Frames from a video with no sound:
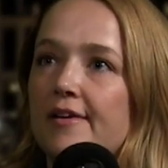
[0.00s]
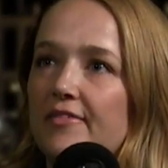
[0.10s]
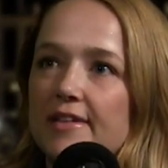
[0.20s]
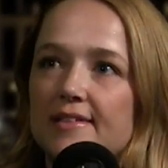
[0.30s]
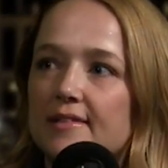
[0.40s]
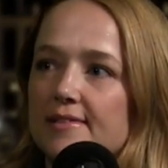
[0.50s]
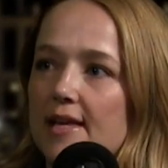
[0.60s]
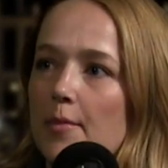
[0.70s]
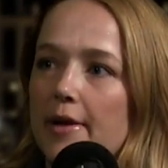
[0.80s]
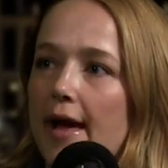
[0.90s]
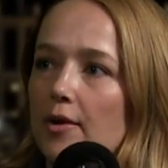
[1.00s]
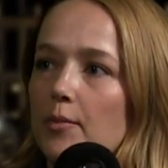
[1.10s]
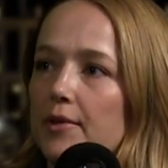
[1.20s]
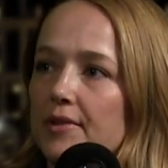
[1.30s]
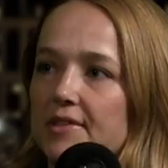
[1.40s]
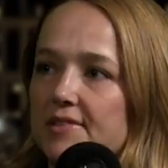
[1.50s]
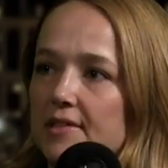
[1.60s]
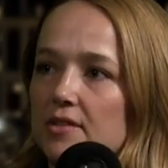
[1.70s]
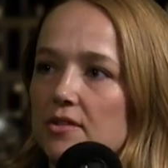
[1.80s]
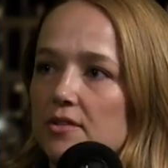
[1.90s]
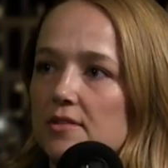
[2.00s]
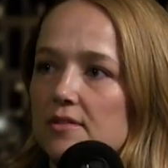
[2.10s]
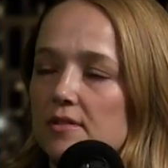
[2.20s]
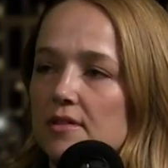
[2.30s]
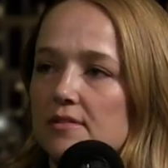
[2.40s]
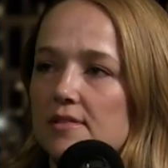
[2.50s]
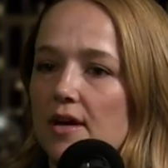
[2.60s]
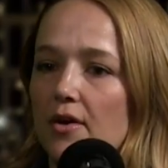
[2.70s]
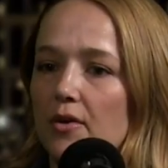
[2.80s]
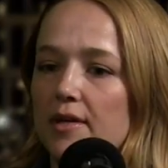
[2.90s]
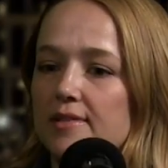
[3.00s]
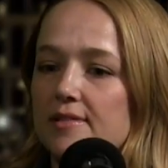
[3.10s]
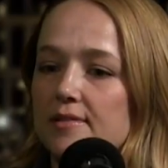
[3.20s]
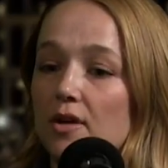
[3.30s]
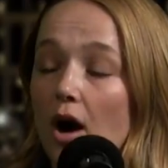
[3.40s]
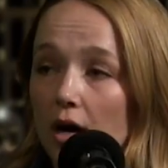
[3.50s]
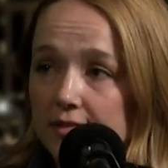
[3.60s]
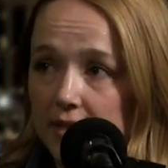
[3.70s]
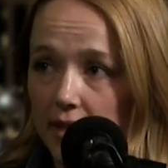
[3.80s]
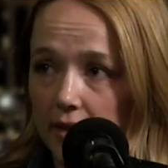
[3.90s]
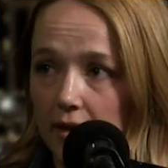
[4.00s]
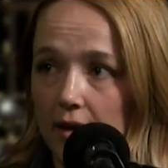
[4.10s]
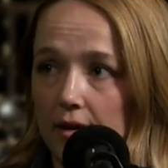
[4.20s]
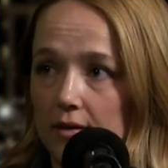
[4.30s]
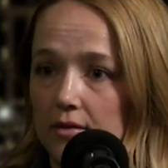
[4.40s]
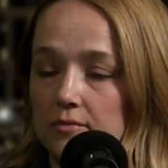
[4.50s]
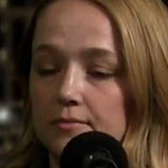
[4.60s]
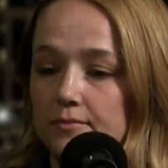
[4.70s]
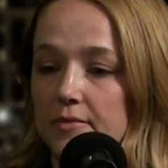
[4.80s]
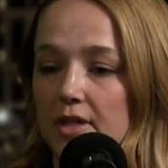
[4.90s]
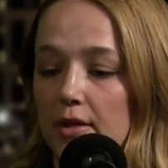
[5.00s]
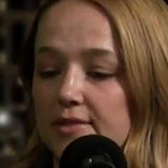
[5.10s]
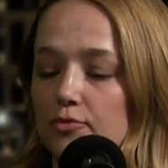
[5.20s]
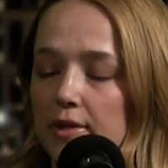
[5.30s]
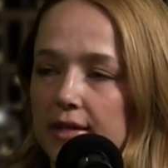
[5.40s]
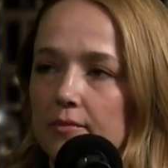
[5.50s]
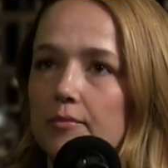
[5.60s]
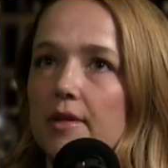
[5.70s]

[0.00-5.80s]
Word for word: facing the same accountability standards and so it's causing uh, you know it's really